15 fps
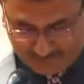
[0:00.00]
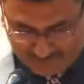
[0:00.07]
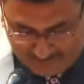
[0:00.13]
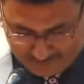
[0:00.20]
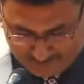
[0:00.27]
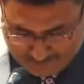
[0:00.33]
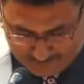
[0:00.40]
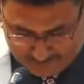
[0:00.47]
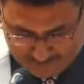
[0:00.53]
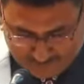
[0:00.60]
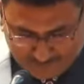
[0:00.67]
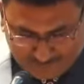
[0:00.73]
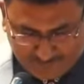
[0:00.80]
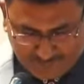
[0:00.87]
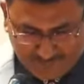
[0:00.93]

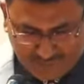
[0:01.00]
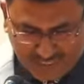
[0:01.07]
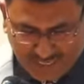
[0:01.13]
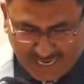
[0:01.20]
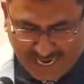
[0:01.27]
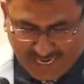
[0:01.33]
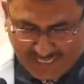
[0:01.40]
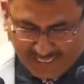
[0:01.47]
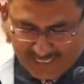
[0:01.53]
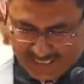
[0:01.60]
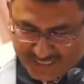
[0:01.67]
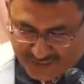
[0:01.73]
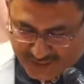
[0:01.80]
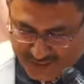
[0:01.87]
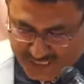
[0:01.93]
and
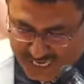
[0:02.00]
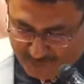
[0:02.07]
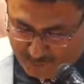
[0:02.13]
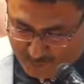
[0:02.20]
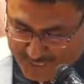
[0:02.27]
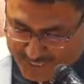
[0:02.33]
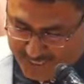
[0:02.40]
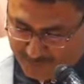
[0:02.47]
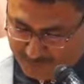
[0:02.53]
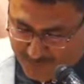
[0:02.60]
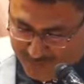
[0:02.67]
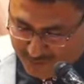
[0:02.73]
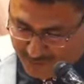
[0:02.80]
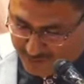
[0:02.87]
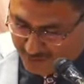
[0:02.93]
dedication have played a
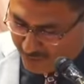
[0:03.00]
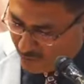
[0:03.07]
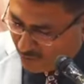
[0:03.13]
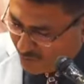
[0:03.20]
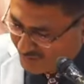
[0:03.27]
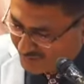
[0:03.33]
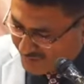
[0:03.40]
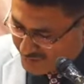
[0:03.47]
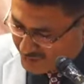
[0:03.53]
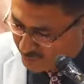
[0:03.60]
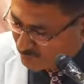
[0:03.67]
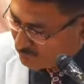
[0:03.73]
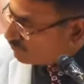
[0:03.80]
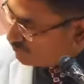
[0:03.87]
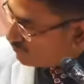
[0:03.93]
pivotal role in the
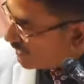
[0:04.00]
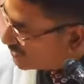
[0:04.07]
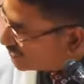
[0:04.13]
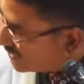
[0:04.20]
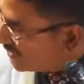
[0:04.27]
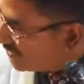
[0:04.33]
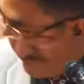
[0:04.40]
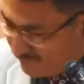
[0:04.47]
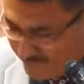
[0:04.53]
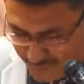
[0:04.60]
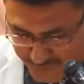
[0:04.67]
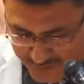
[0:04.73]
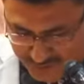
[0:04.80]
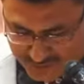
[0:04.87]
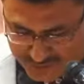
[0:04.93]
smooth functioning of
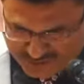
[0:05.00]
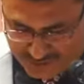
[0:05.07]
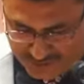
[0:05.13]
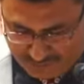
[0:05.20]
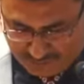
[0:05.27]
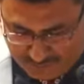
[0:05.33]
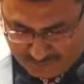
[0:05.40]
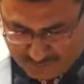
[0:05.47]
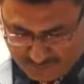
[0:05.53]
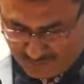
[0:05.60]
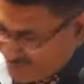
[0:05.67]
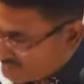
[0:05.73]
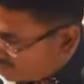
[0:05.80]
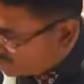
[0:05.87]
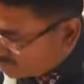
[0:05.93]
our university.
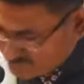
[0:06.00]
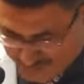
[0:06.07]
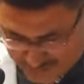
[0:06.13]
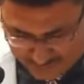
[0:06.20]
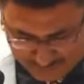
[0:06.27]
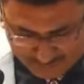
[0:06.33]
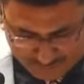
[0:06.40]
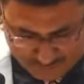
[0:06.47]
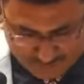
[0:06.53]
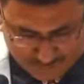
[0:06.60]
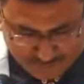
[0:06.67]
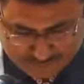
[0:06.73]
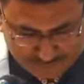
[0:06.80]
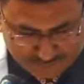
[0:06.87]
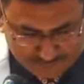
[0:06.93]
Welcome you, sir.
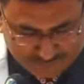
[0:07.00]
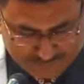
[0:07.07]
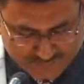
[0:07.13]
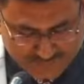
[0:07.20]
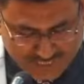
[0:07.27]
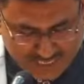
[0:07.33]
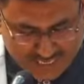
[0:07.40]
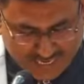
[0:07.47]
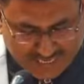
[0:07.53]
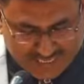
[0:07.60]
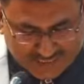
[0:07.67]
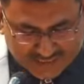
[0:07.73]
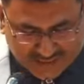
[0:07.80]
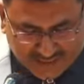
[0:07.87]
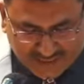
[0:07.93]
I
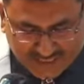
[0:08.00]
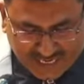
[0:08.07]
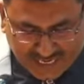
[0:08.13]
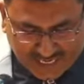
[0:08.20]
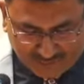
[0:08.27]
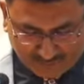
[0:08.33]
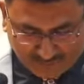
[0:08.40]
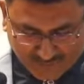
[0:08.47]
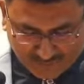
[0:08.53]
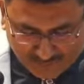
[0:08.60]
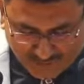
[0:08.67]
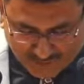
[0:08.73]
extend a heartfelt